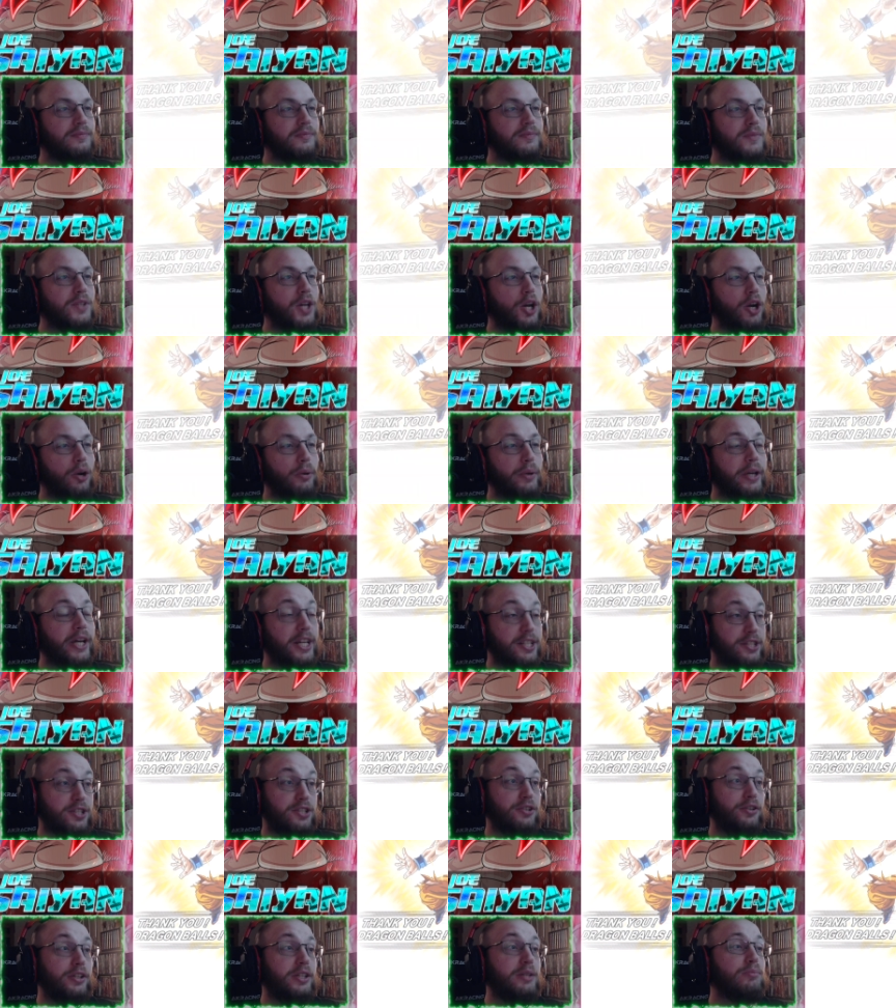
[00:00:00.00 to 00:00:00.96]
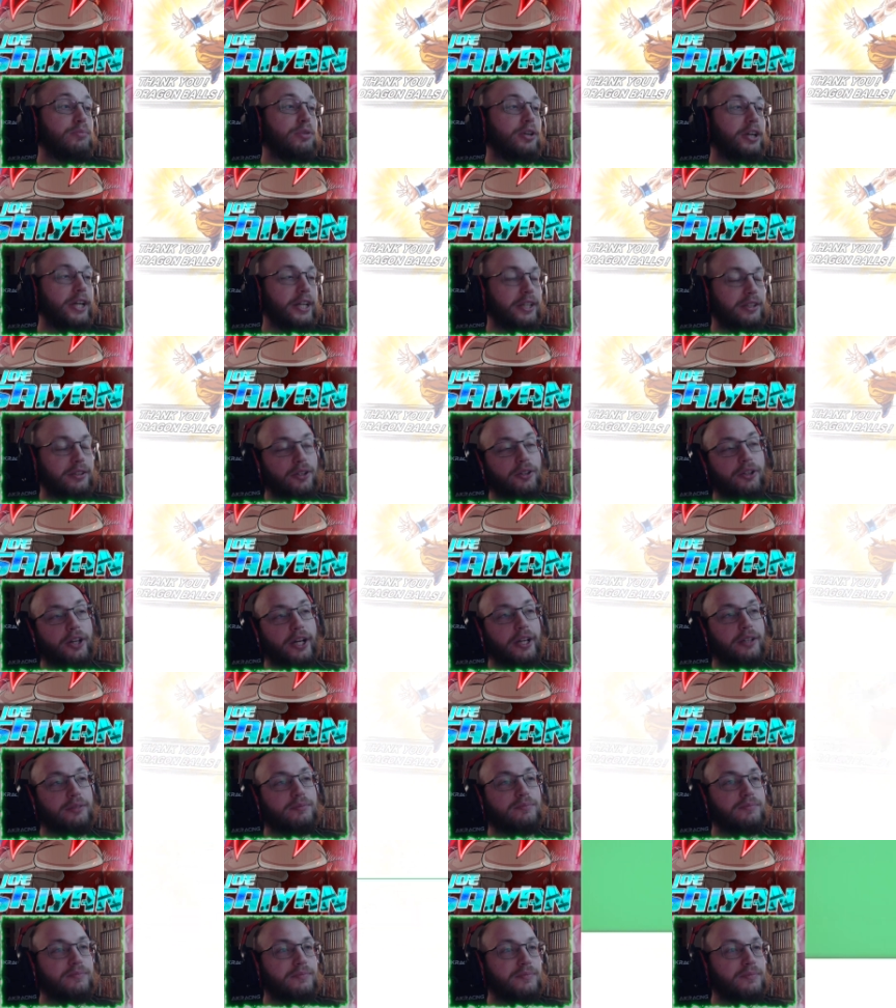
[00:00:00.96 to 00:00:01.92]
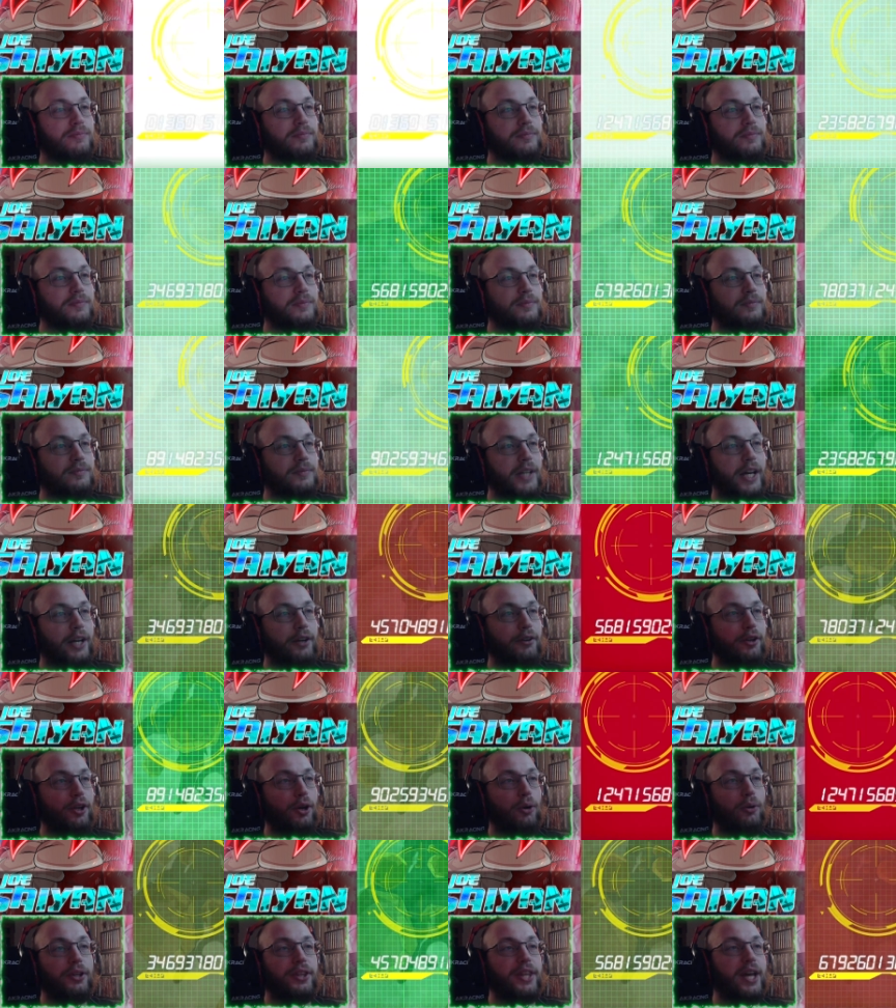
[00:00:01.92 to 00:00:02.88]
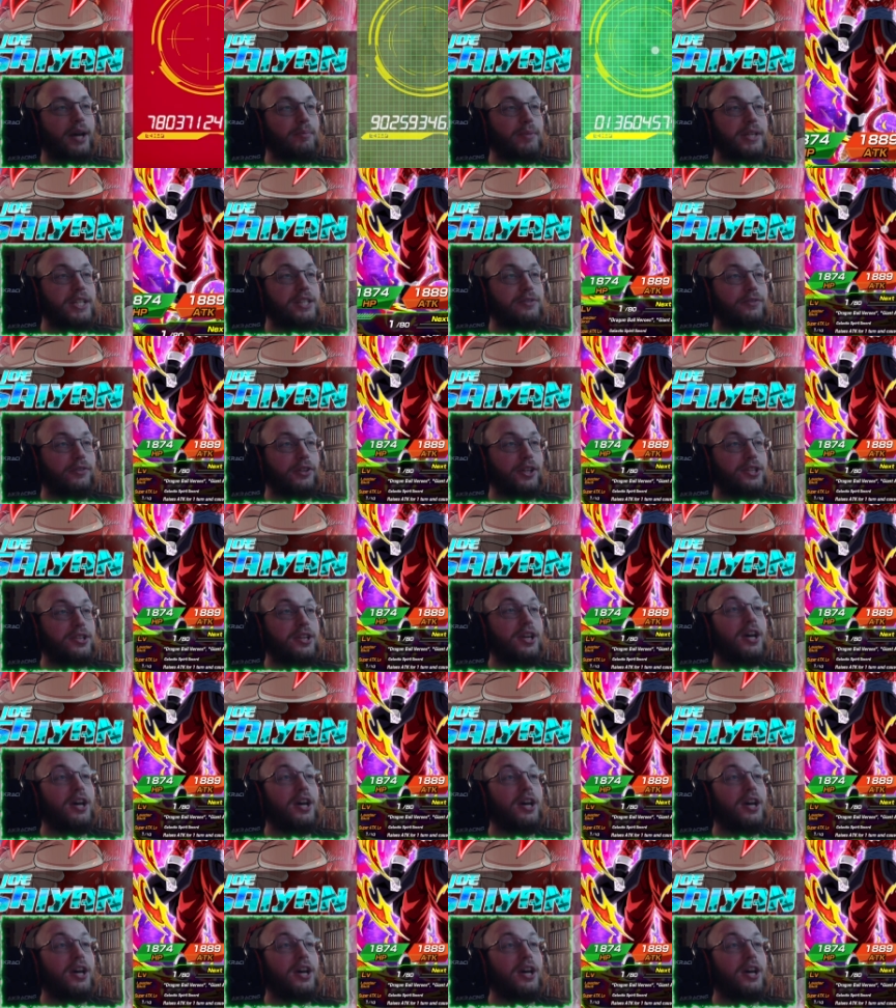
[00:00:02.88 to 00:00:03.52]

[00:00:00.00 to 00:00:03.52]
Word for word: Oh, we got Screen Break. Okay. I don't know what that means for us.